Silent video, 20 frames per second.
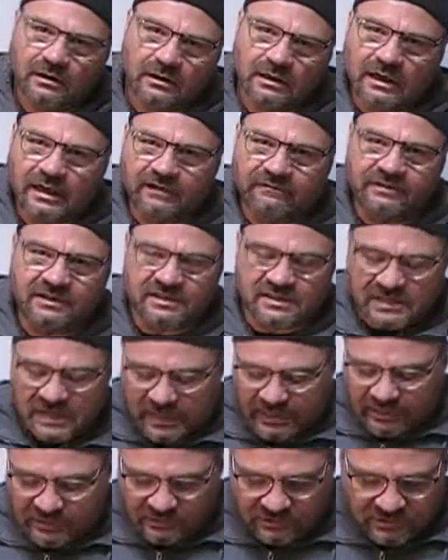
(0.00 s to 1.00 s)
I've
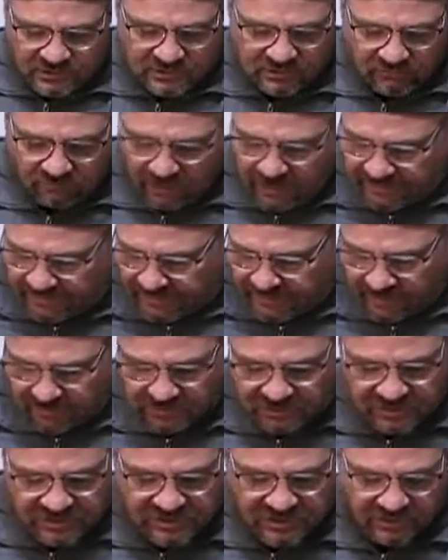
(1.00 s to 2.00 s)
decided right now
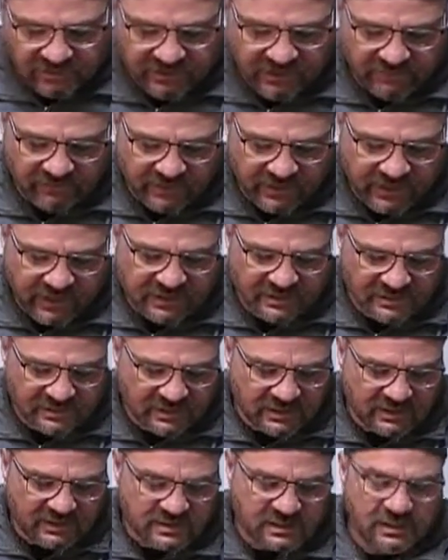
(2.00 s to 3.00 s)
just to leave it as
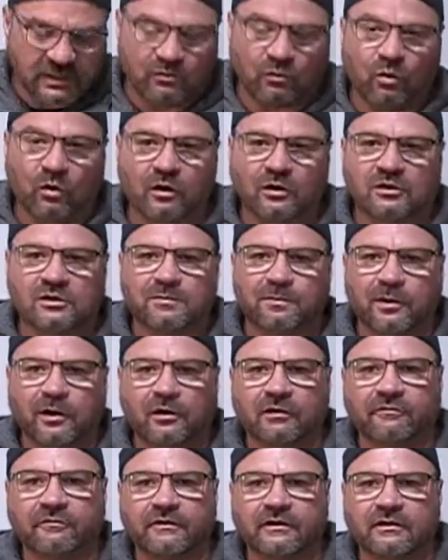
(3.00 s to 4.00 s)
is. It works
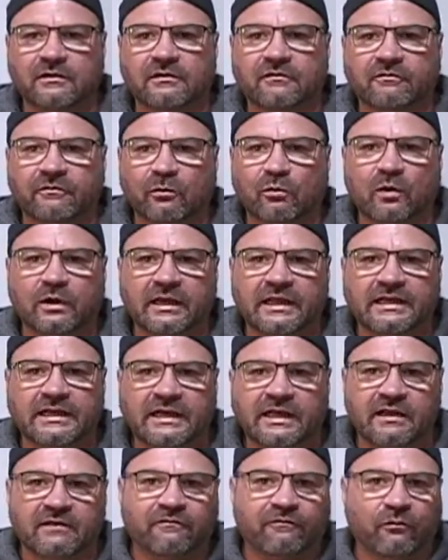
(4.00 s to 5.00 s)
perfect for what I
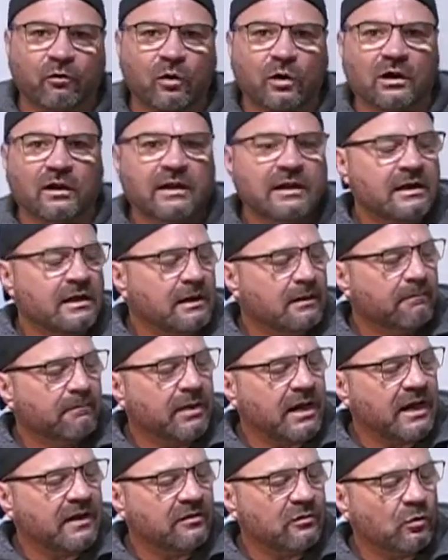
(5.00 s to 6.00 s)
need it for.
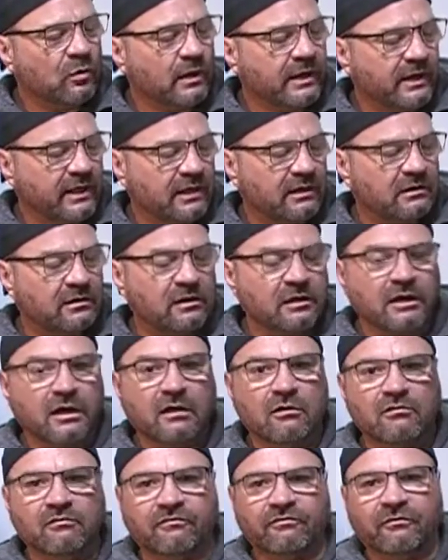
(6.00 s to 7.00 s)
By the way,
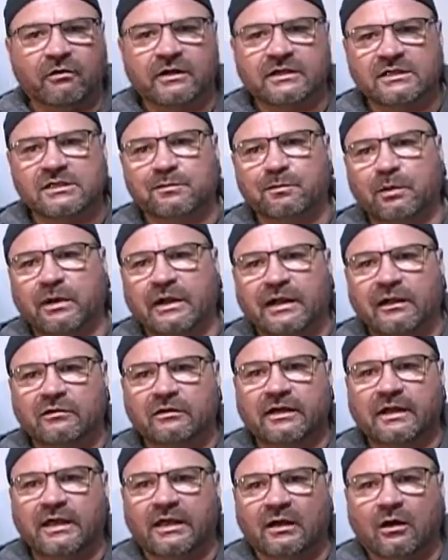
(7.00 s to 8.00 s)
no fret
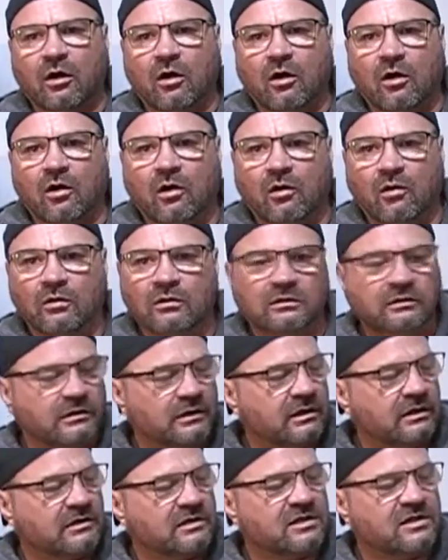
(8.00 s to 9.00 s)
sprout at all.
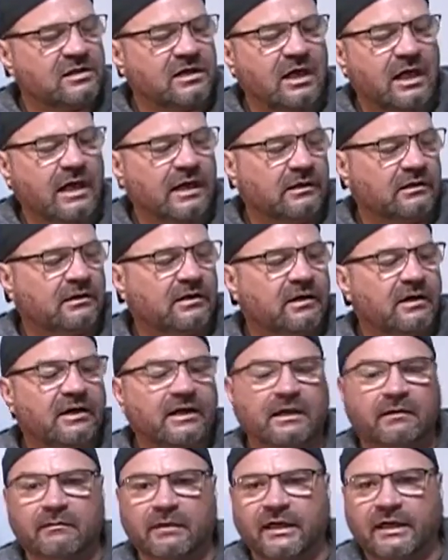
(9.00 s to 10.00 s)
It's not
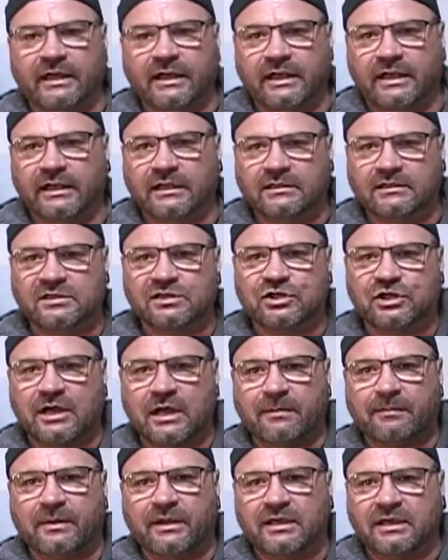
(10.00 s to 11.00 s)
cutting my hands,
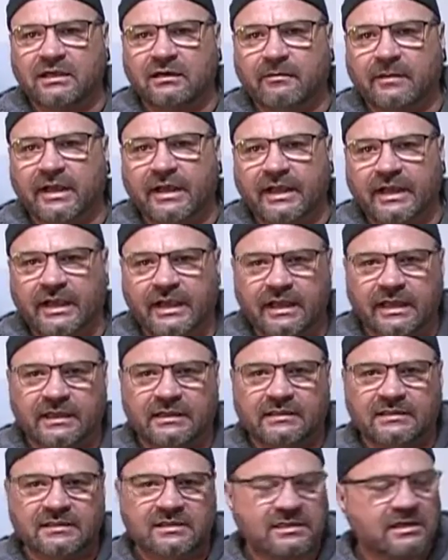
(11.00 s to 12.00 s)
chopping into my
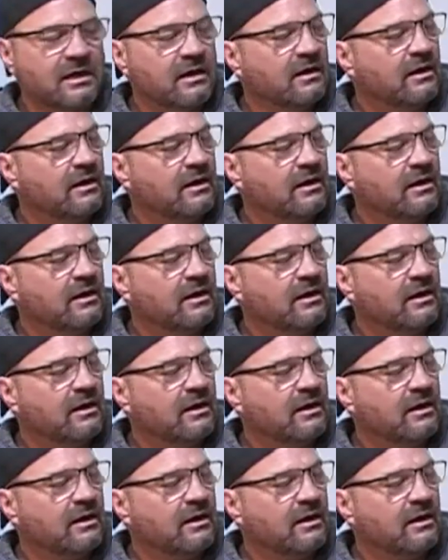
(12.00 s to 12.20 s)
hands.